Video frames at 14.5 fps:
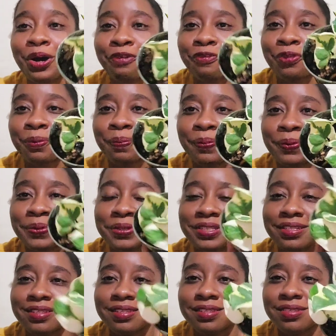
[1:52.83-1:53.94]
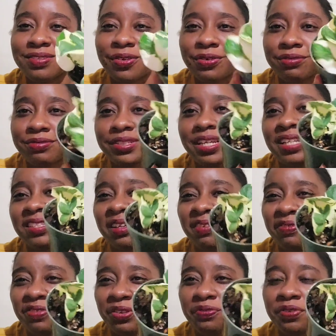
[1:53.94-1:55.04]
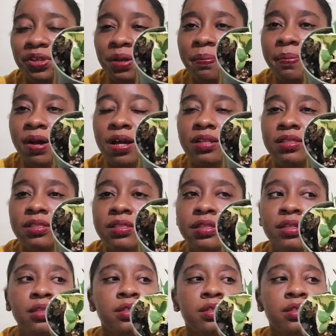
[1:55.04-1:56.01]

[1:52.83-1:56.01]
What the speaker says: of the pothos, so to get a fluffier pot.